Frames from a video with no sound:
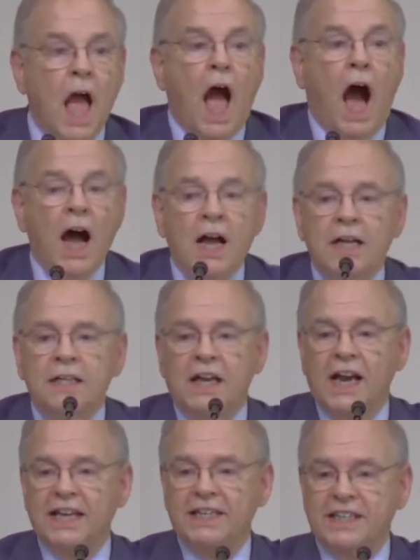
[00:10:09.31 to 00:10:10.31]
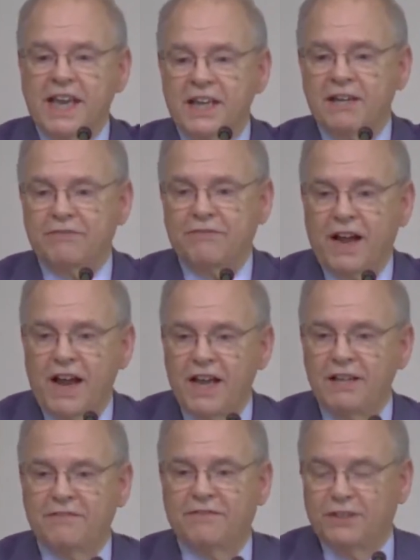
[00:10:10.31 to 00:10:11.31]

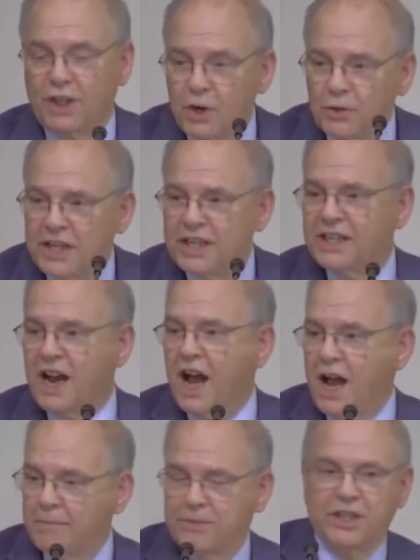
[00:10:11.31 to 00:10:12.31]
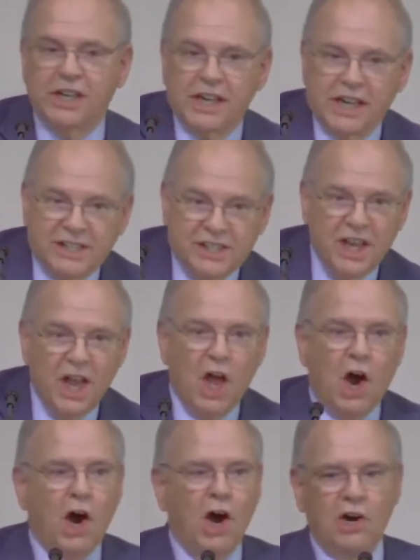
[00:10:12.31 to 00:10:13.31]
Unidentified floating objects.
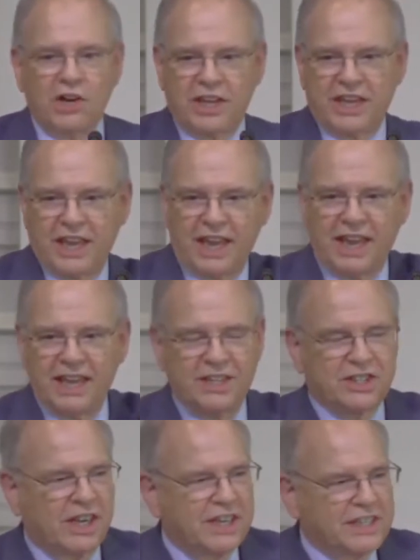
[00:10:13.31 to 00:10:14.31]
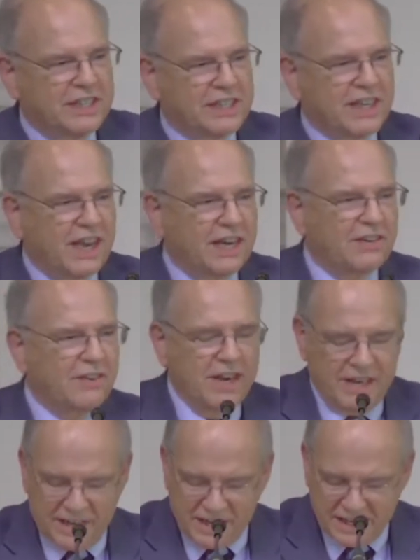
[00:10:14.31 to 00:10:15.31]
Okay, Jason's got it
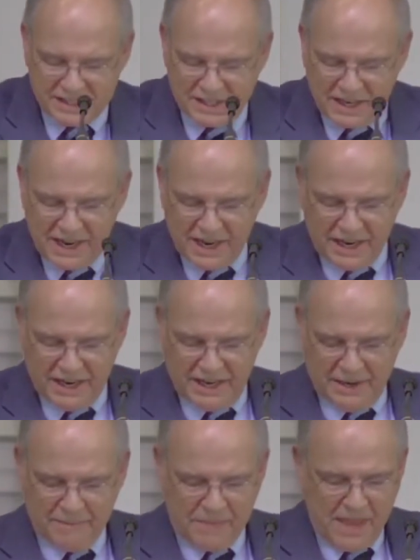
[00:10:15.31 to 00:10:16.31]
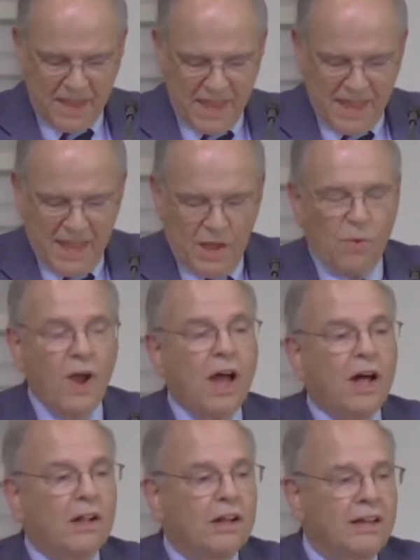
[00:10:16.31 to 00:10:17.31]
right. He gets an A. Well,